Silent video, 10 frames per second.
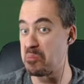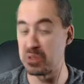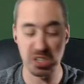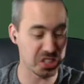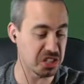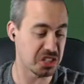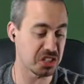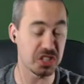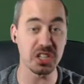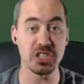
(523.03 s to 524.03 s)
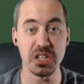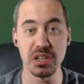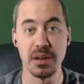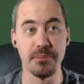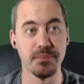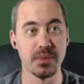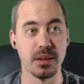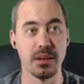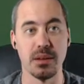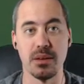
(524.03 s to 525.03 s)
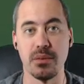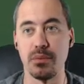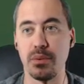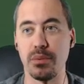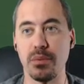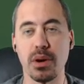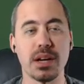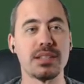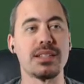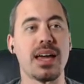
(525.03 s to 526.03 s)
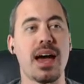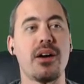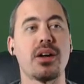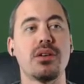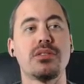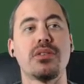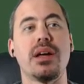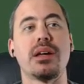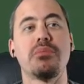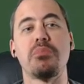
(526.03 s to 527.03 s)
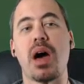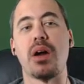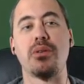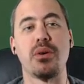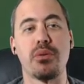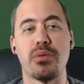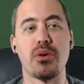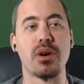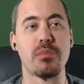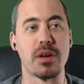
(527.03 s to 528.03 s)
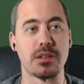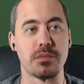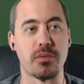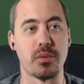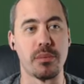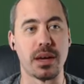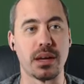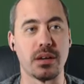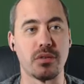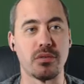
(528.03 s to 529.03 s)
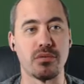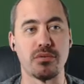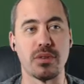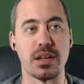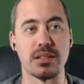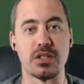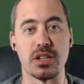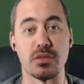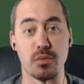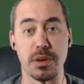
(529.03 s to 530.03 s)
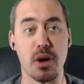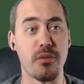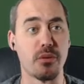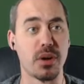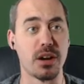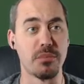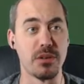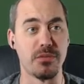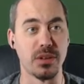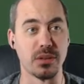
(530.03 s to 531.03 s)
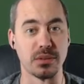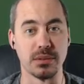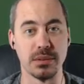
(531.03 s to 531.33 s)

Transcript: Just a suggestion. we're going to see how it goes for like, I don't know, 30 minutes before we make any crazy changes. We're being overrun in midfield.